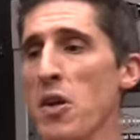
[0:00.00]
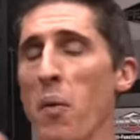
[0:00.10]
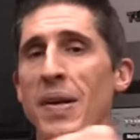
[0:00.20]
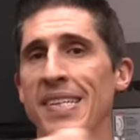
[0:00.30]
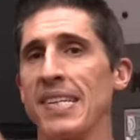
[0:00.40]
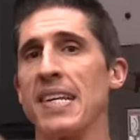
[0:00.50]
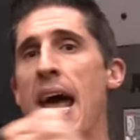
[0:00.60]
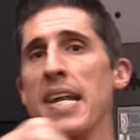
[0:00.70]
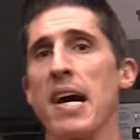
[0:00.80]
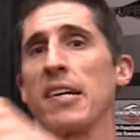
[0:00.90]
no resisted
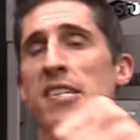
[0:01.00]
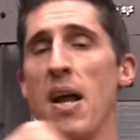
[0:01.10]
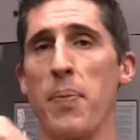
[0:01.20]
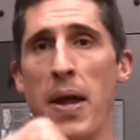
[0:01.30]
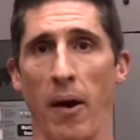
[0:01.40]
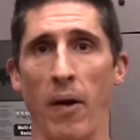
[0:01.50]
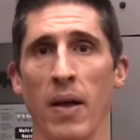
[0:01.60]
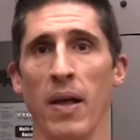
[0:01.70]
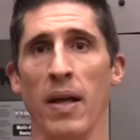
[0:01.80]
adduction up here.